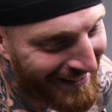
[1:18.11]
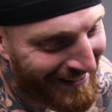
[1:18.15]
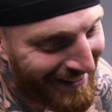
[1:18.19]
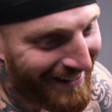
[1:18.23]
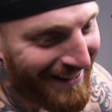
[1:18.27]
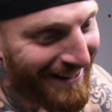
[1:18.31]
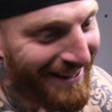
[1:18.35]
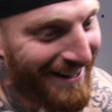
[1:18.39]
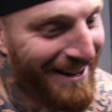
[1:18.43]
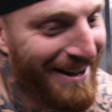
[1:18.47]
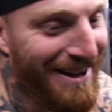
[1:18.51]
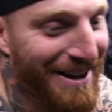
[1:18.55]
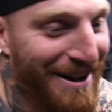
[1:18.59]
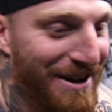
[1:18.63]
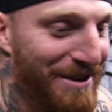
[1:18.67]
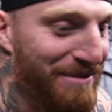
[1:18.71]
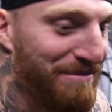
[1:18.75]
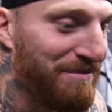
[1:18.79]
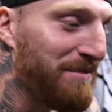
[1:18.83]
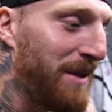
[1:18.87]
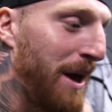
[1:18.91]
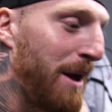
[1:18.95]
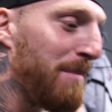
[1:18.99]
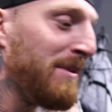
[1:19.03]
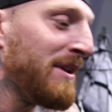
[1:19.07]

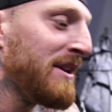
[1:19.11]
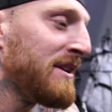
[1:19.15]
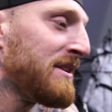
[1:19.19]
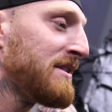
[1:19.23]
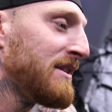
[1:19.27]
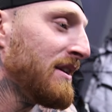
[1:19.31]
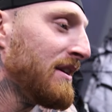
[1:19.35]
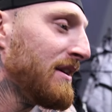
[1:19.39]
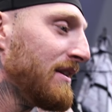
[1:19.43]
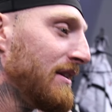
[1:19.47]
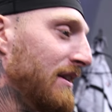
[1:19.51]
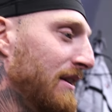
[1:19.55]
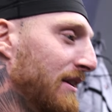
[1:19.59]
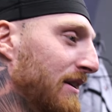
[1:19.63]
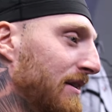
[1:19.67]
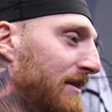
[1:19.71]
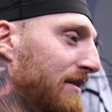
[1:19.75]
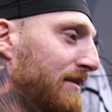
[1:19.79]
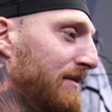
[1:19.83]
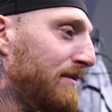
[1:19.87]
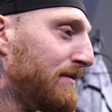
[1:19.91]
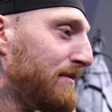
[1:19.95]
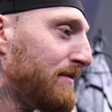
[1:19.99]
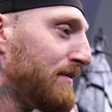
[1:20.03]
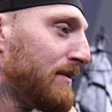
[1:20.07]
I mean, it's good. You
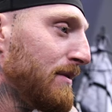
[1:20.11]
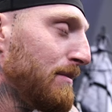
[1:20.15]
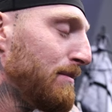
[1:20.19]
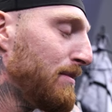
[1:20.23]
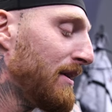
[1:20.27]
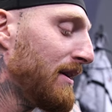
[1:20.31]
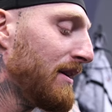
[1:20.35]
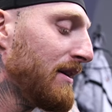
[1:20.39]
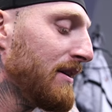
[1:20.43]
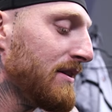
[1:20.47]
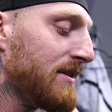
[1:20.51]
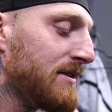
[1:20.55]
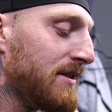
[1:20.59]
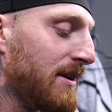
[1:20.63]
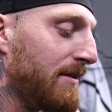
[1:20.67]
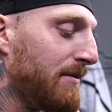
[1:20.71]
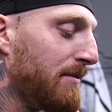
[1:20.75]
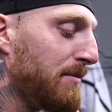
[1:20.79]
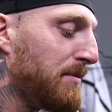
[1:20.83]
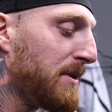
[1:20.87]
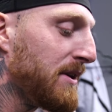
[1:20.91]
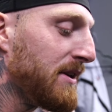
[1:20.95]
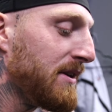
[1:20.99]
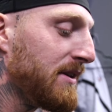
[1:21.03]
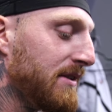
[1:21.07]
know, the players,
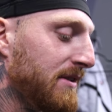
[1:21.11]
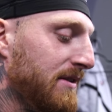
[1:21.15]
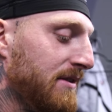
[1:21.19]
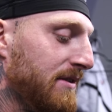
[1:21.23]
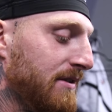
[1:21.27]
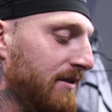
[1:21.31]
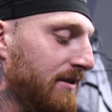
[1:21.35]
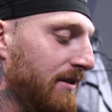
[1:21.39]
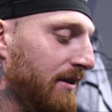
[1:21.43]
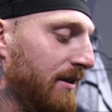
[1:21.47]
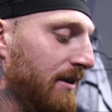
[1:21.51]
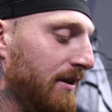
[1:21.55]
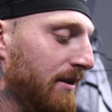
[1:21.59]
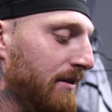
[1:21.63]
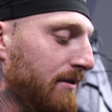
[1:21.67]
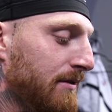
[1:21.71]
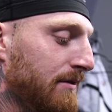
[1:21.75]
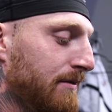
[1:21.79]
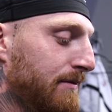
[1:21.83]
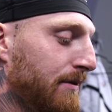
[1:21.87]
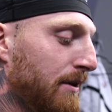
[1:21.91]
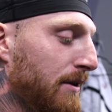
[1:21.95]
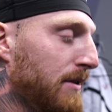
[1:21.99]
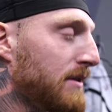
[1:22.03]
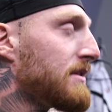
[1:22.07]
everybody's, you know,
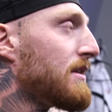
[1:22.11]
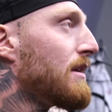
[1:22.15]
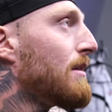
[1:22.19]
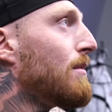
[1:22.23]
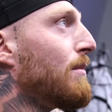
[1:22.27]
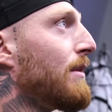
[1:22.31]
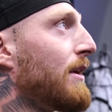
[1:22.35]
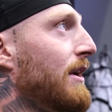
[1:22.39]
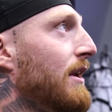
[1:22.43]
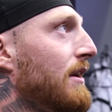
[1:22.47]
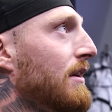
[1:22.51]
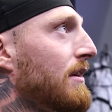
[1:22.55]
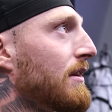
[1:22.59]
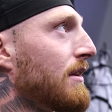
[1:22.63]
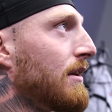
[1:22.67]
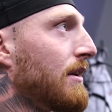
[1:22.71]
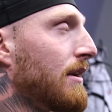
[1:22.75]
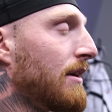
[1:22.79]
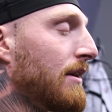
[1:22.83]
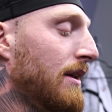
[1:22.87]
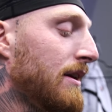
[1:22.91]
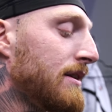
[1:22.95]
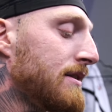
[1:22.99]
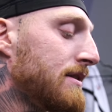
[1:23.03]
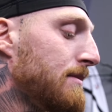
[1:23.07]
focused on winning. You
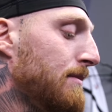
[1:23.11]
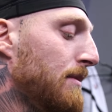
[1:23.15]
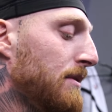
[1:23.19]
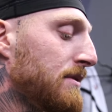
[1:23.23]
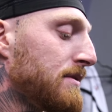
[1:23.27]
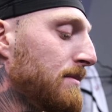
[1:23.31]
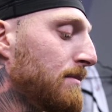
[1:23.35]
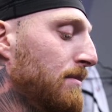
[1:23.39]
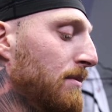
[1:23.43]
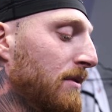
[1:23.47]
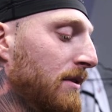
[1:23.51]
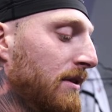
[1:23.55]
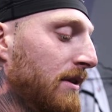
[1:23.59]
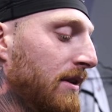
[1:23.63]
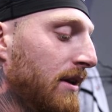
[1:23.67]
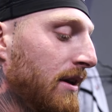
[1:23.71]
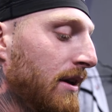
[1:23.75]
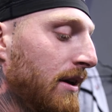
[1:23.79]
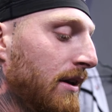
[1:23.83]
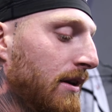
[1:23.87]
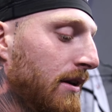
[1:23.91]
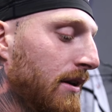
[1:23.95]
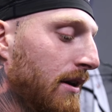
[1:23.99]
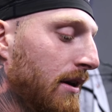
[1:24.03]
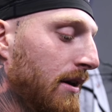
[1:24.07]
know, that's the most important
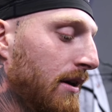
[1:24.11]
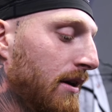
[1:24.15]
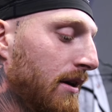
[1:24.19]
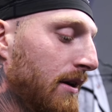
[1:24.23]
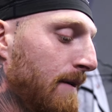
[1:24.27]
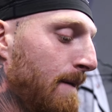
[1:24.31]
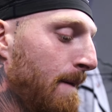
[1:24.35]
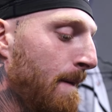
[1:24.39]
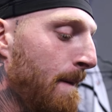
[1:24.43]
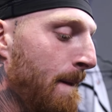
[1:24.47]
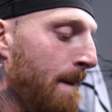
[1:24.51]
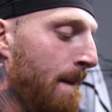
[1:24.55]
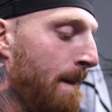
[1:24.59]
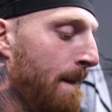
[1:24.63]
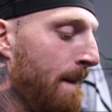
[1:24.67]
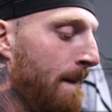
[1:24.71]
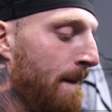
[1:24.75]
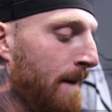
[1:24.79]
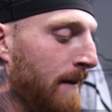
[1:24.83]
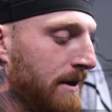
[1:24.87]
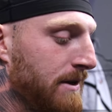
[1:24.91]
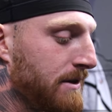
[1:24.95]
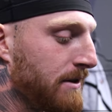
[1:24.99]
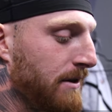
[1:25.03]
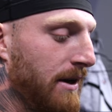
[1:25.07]
thing.
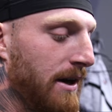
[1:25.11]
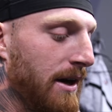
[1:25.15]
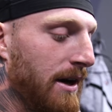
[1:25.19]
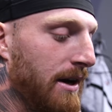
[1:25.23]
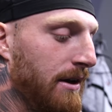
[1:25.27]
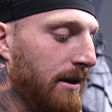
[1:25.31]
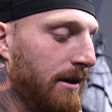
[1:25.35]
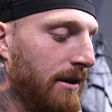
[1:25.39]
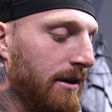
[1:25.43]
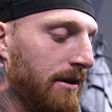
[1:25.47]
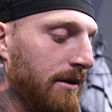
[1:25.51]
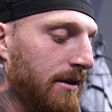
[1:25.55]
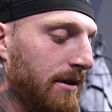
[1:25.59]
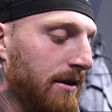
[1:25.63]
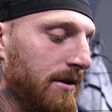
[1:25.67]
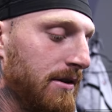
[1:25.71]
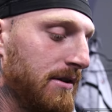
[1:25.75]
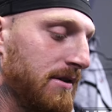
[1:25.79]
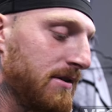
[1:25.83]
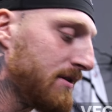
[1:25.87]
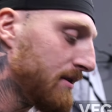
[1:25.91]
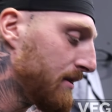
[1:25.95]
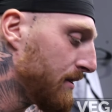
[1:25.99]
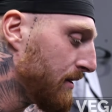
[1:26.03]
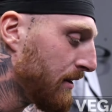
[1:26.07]
So, yeah, you know,
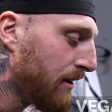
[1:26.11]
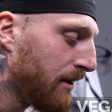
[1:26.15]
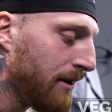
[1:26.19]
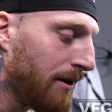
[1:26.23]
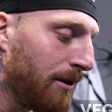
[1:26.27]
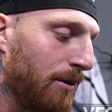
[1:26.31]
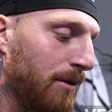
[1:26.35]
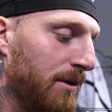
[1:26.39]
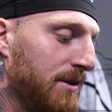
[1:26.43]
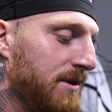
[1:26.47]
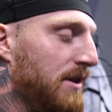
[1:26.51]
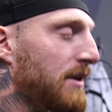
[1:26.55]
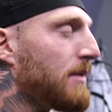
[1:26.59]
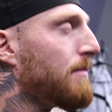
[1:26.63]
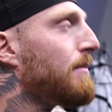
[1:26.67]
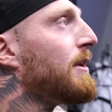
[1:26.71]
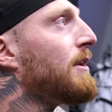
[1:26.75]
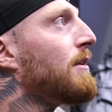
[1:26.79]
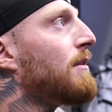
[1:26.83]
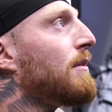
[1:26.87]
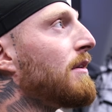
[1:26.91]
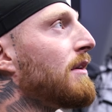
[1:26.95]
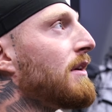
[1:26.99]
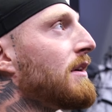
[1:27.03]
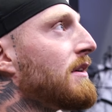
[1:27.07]
there's always going to be
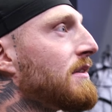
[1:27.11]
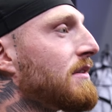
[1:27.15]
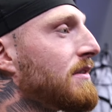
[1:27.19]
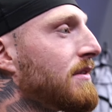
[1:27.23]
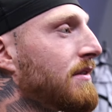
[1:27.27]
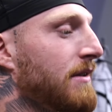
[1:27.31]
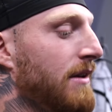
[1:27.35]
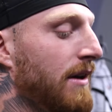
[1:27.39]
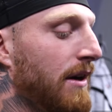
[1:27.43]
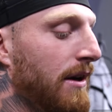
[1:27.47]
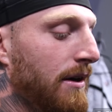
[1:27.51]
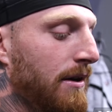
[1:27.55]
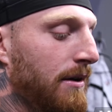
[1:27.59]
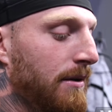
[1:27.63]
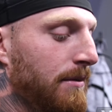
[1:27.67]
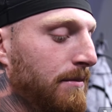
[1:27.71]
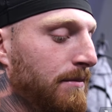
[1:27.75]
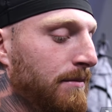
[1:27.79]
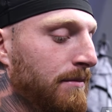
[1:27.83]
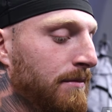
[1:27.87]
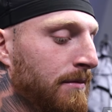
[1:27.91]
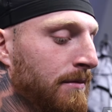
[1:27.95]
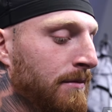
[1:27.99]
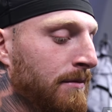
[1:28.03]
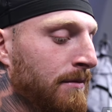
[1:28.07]
noise,
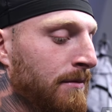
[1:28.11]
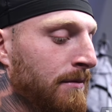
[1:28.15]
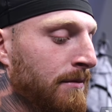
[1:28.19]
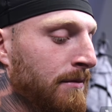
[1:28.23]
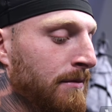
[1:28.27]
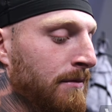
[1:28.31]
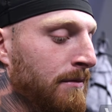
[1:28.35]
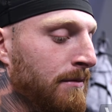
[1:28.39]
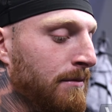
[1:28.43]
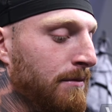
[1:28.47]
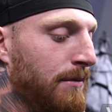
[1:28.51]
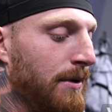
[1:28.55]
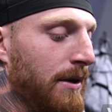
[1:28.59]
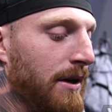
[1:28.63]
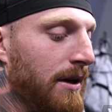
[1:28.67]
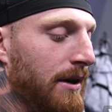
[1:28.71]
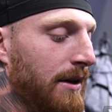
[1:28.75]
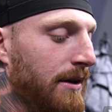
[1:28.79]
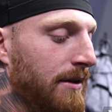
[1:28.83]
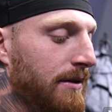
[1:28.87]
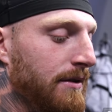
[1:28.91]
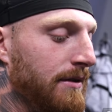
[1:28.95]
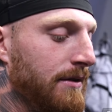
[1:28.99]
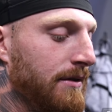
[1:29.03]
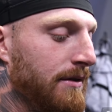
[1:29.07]

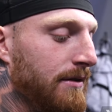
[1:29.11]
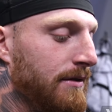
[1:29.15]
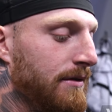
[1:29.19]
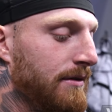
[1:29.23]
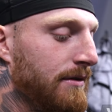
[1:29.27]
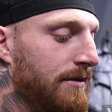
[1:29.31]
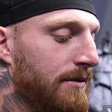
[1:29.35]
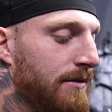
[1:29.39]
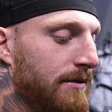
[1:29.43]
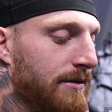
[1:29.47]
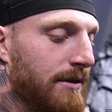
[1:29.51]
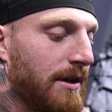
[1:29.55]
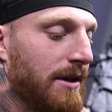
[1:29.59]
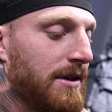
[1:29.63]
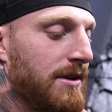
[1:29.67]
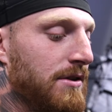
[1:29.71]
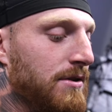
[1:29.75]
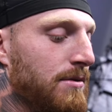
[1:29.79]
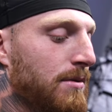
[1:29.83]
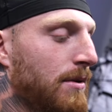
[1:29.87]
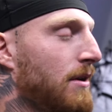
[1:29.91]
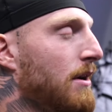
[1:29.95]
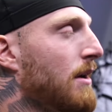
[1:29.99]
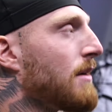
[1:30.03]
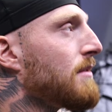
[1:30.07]
but that's
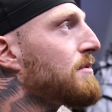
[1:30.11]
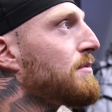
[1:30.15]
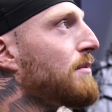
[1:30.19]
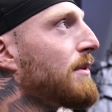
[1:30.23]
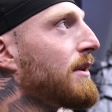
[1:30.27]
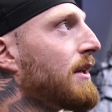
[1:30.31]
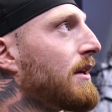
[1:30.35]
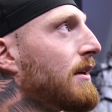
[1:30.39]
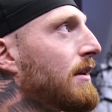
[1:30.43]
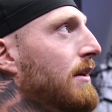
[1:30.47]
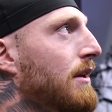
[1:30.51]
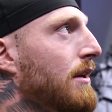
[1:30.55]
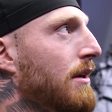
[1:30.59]
just what comes with it.